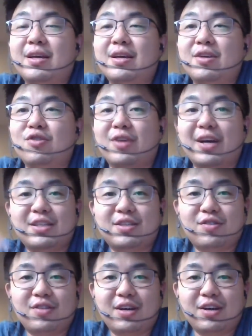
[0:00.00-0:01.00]
You guys
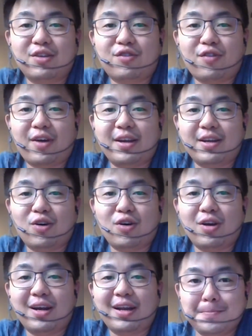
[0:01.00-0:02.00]
tried the
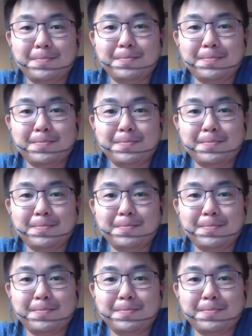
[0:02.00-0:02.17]
online.